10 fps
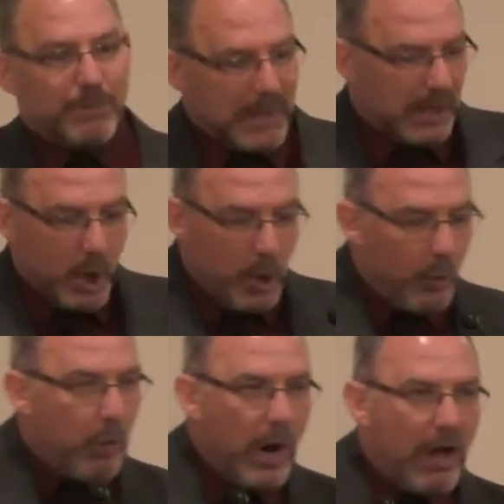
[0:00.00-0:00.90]
being
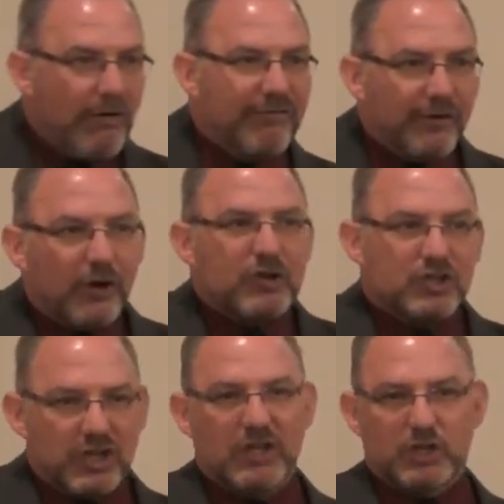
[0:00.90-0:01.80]
well
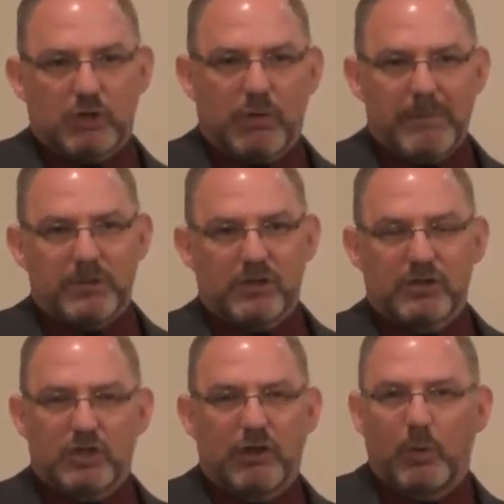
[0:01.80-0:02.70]
versed in the Scriptures
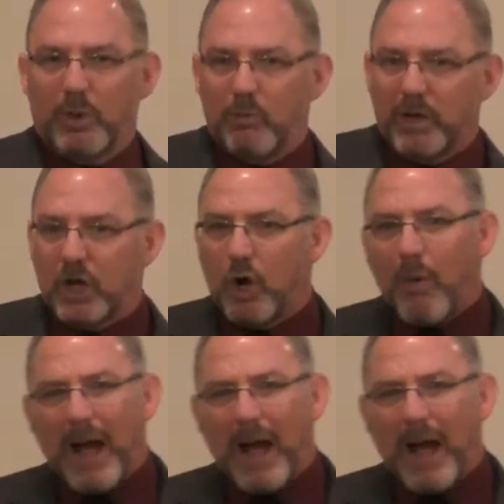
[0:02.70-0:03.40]
so that when we go